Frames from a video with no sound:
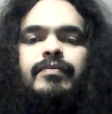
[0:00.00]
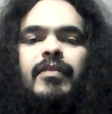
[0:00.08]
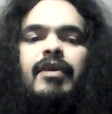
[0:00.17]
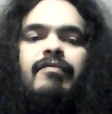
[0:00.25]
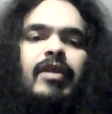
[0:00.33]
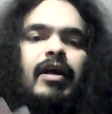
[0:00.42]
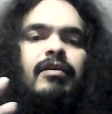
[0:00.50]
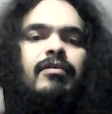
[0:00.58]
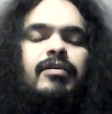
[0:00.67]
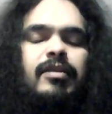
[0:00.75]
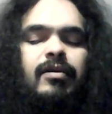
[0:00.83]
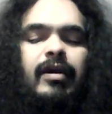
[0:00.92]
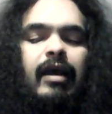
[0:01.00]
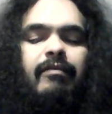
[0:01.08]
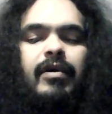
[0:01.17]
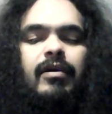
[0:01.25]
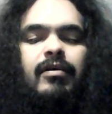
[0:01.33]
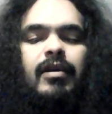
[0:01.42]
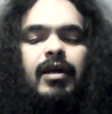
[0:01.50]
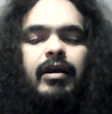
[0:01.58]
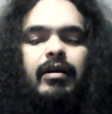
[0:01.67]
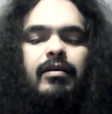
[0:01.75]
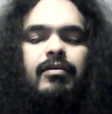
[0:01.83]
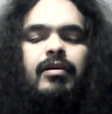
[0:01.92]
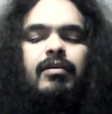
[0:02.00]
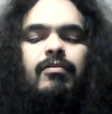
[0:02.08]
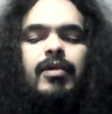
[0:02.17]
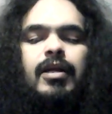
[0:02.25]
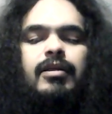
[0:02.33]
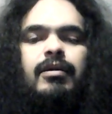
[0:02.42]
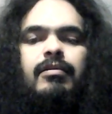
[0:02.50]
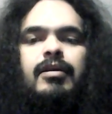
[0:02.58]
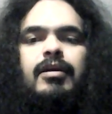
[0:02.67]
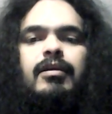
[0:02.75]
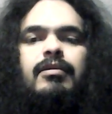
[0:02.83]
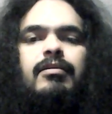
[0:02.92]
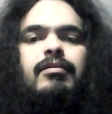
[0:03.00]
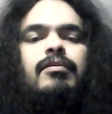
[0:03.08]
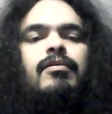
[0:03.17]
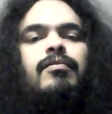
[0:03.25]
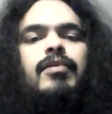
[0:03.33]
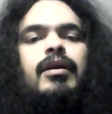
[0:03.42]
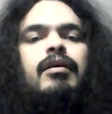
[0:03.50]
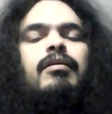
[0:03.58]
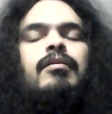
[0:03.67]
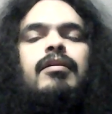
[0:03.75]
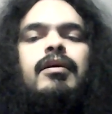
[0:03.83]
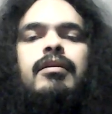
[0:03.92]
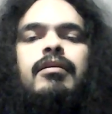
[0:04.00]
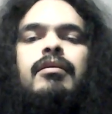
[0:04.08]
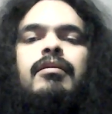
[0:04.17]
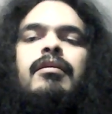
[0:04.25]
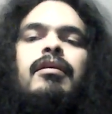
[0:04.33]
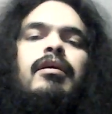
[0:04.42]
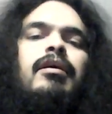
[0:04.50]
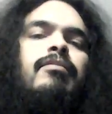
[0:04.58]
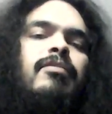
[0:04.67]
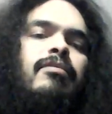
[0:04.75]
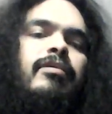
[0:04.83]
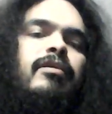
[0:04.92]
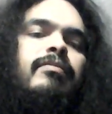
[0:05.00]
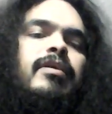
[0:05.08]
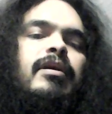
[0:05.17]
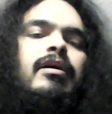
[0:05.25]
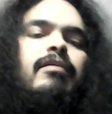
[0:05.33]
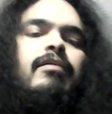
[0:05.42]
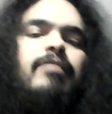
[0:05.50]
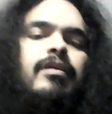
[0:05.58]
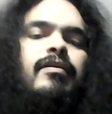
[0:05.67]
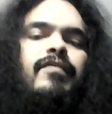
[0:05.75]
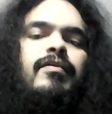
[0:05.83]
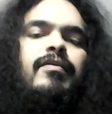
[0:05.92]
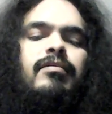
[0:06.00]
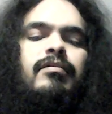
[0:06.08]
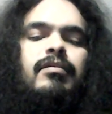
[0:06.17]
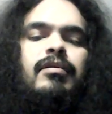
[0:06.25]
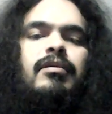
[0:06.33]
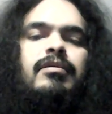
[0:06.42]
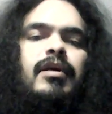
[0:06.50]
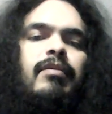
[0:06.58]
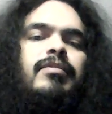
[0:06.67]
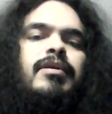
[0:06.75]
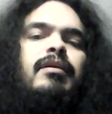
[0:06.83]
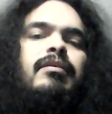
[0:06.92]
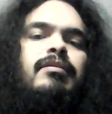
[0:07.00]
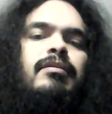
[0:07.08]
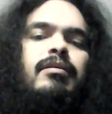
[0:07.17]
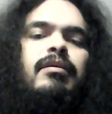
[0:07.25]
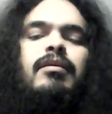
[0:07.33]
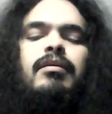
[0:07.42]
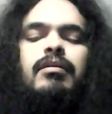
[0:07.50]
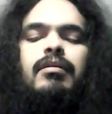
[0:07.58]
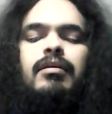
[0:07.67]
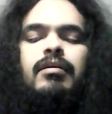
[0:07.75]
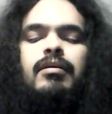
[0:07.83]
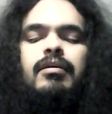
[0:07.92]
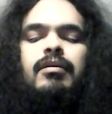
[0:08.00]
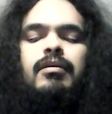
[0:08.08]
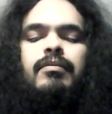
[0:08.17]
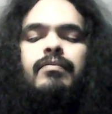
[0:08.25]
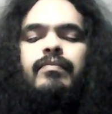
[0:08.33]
if not, you still have it online and you can watch it online and read it online. And we will be covering a few subjects uh,